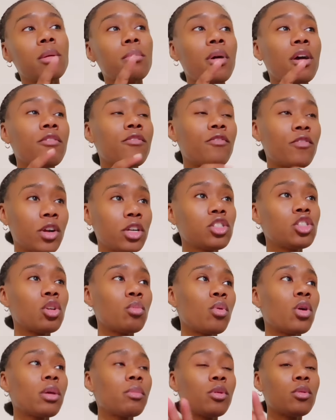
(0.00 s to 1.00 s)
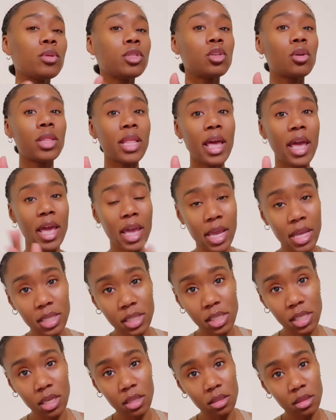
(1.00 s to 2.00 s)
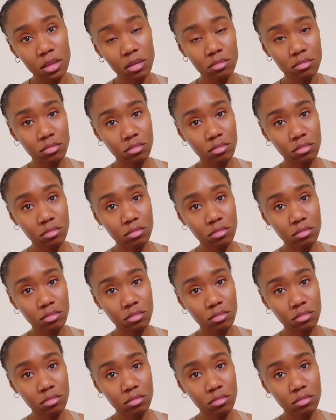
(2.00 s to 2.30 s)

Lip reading: And my first appointment was on the 18th.